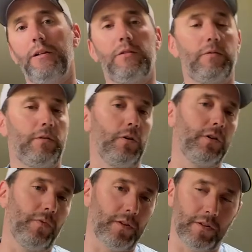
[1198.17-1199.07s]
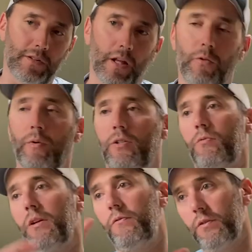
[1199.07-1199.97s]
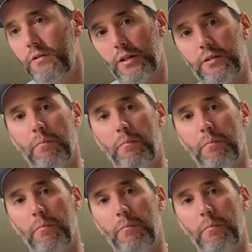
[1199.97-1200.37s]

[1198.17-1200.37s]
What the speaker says: He's fishing Southwest Reef and 6